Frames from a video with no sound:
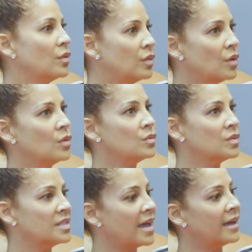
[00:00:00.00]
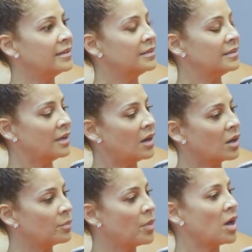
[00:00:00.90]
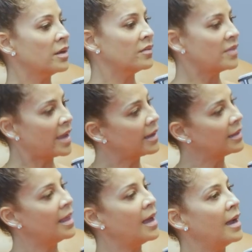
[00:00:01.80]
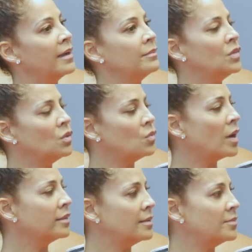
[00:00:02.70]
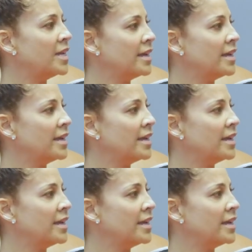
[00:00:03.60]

those that are part of that climb, you want them